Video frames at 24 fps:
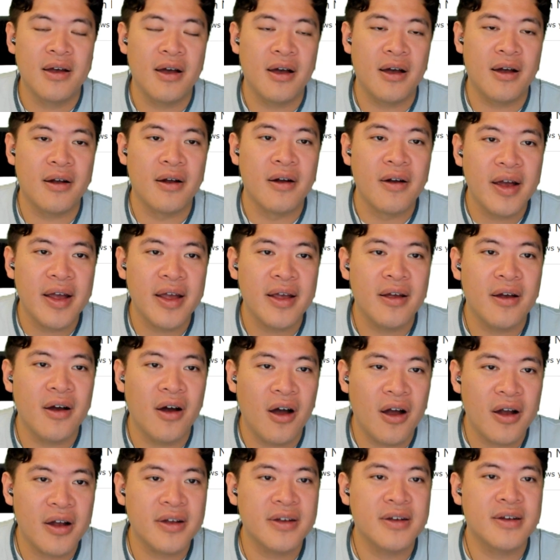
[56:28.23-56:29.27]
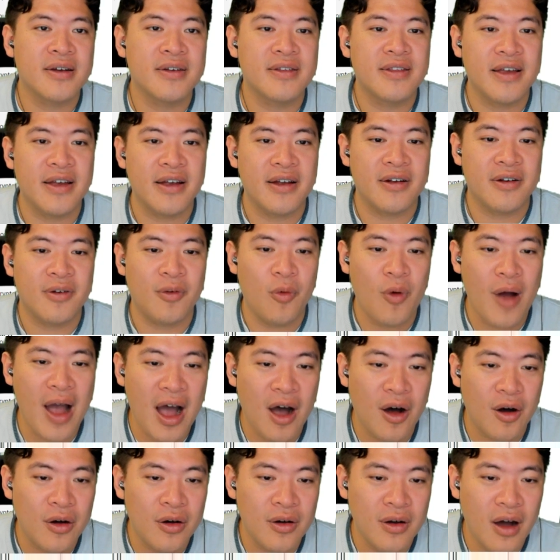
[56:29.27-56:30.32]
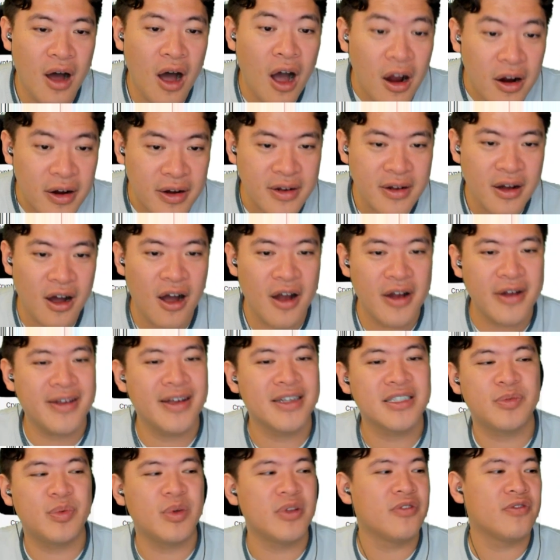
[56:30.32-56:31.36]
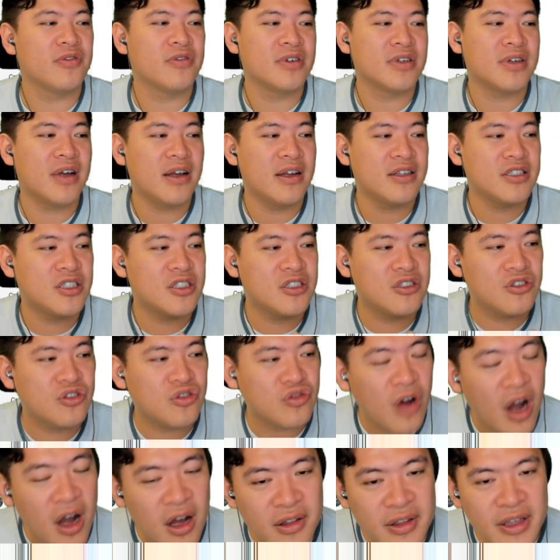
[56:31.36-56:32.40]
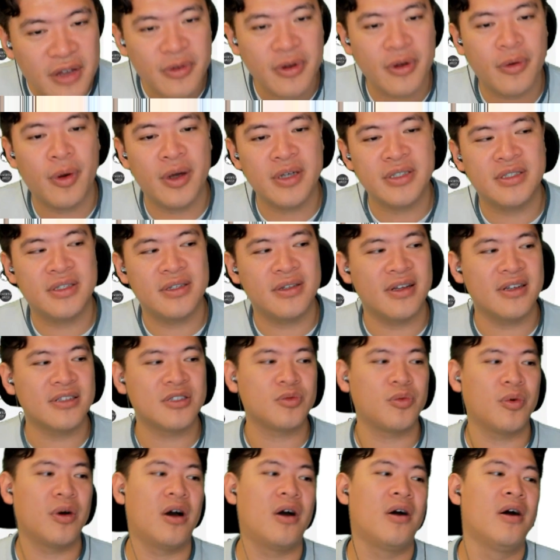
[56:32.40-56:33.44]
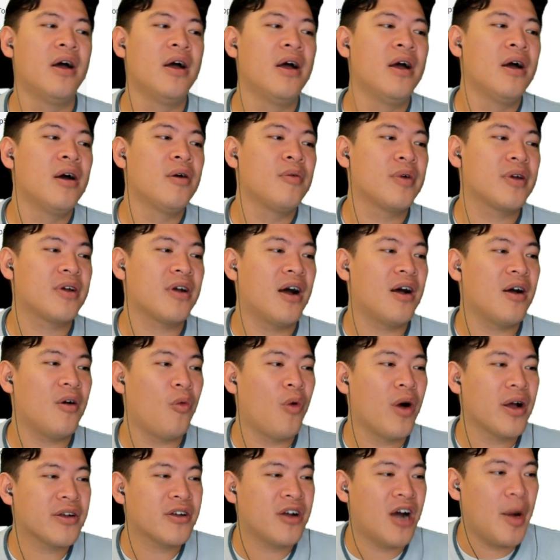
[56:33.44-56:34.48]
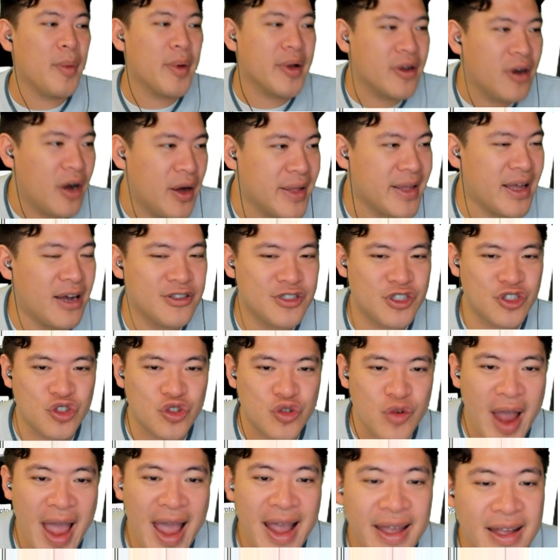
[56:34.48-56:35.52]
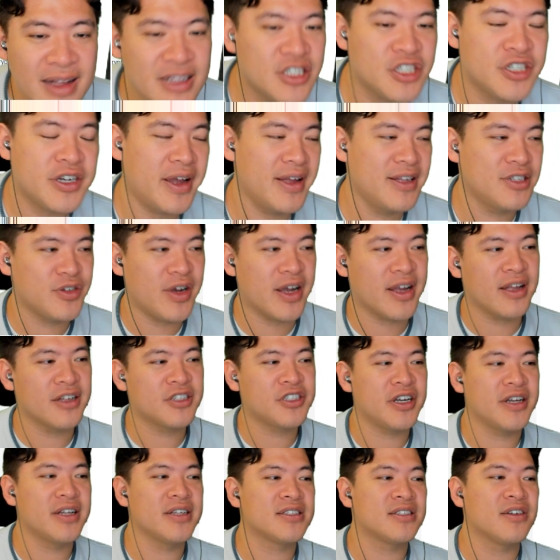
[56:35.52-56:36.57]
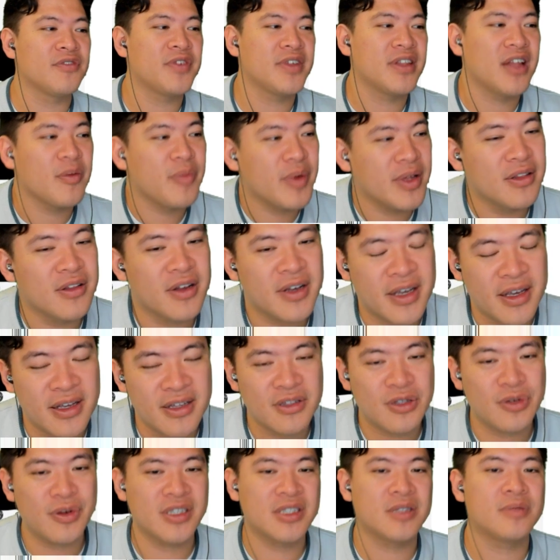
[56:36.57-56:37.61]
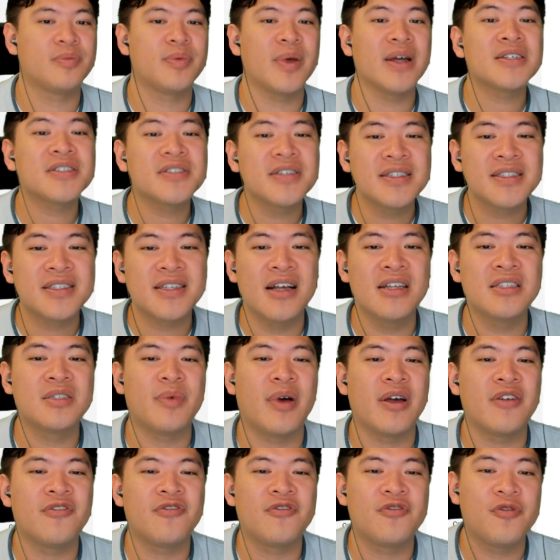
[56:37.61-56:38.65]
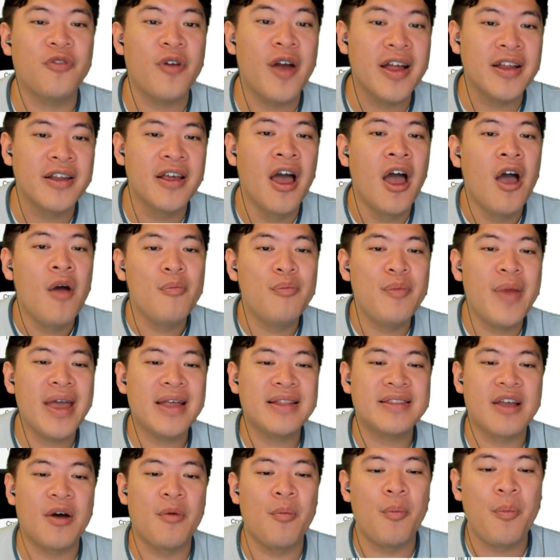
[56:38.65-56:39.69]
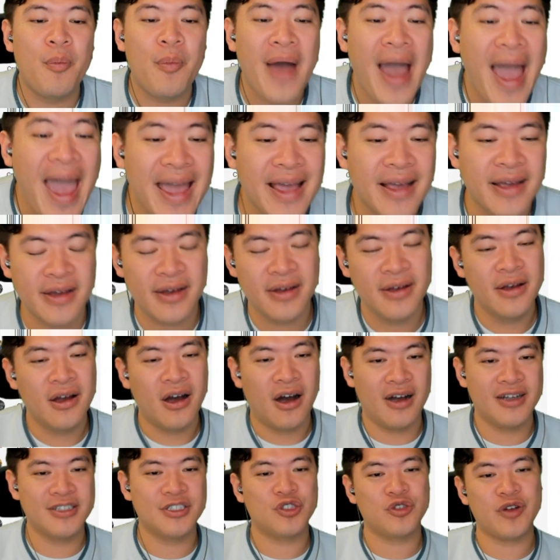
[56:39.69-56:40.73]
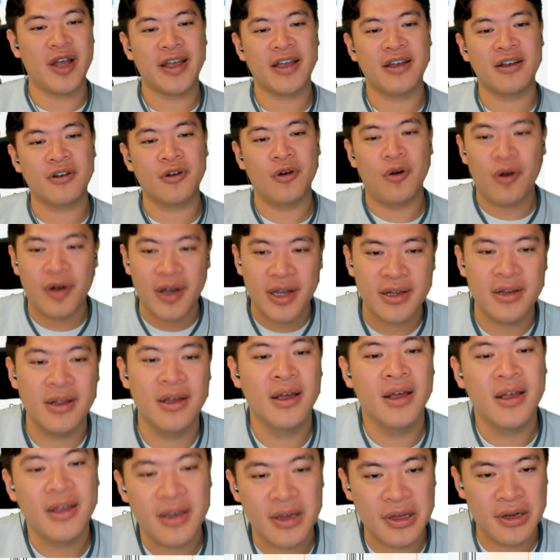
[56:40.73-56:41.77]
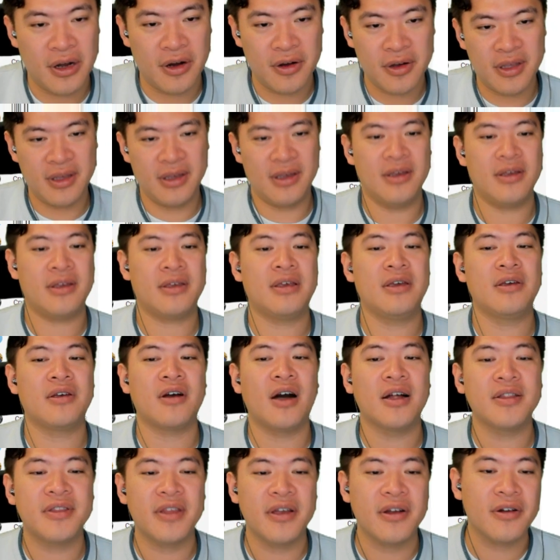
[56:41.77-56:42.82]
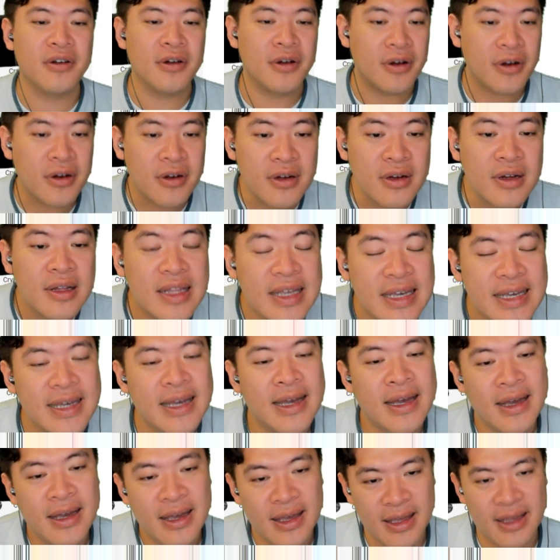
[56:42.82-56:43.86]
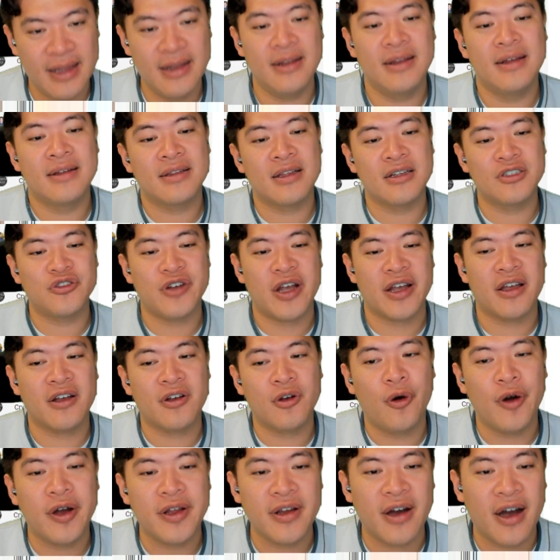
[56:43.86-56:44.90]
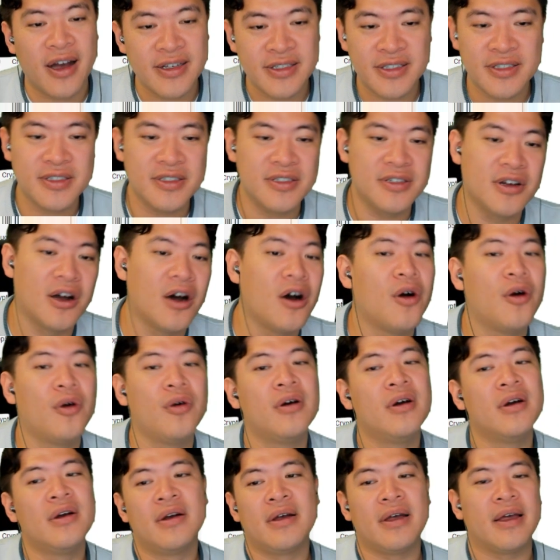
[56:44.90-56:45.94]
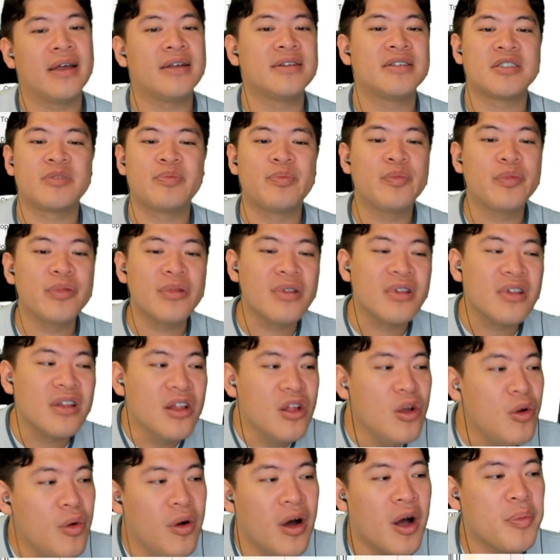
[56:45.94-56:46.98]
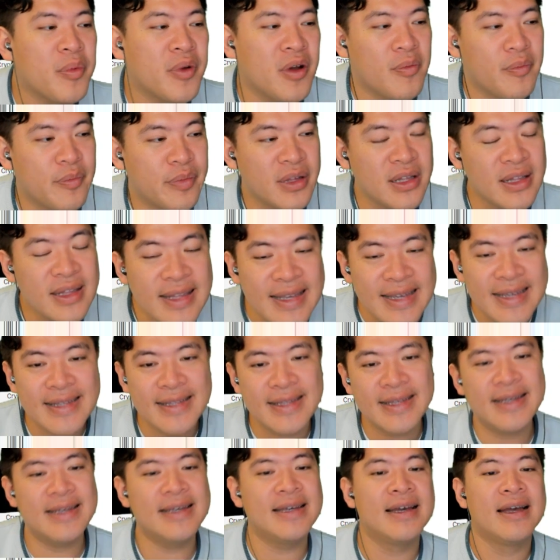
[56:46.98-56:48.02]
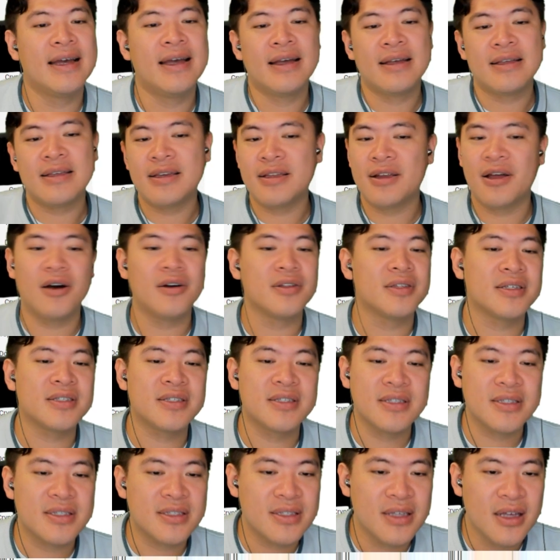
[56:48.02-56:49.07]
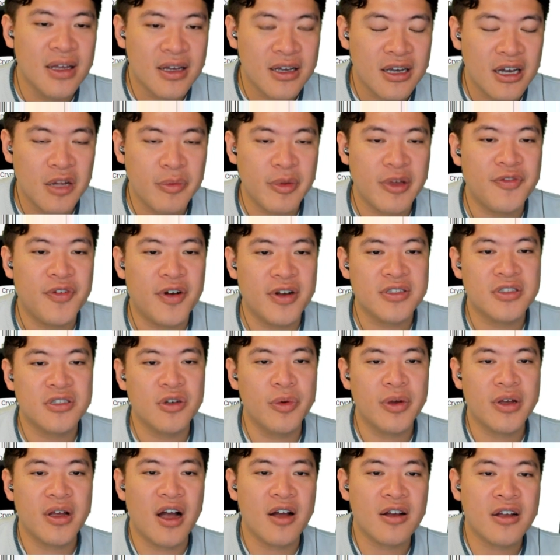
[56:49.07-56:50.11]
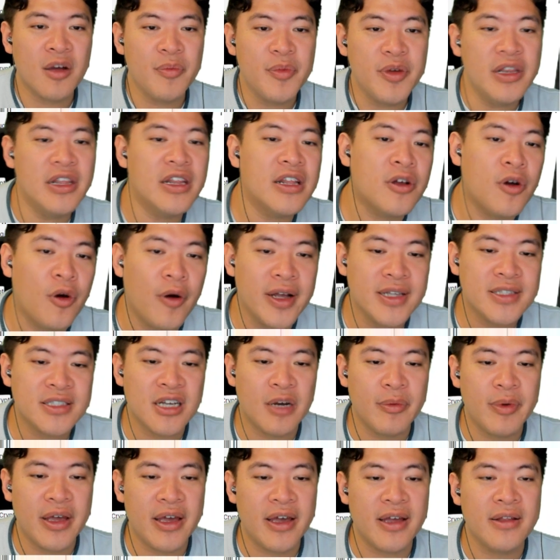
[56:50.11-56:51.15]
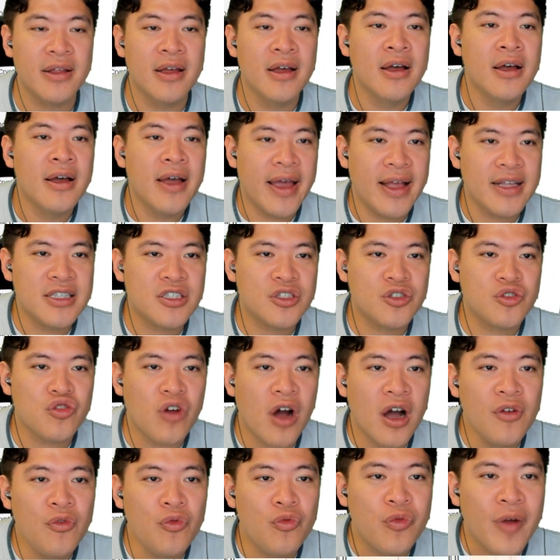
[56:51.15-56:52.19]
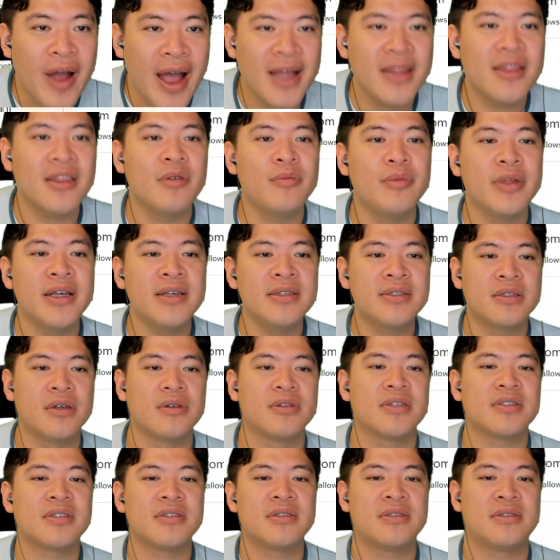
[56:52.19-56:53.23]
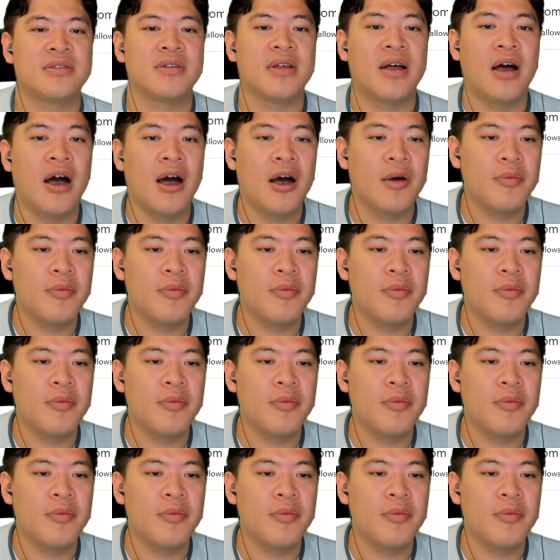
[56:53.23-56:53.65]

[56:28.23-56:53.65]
All right, ARK there. Wow, ARK. ARK has been strongly requested as well. We got one comment calling out Dragon Chain. Dragon Chain is something that I've been looking into, especially since my friend made the bank on Dragon Coin. You know, he got there early in the Dragon Coin ICO. It just blew up completely. You know, this is gonna be fun. So we got community coins coming in. It's drawn randomly, so this is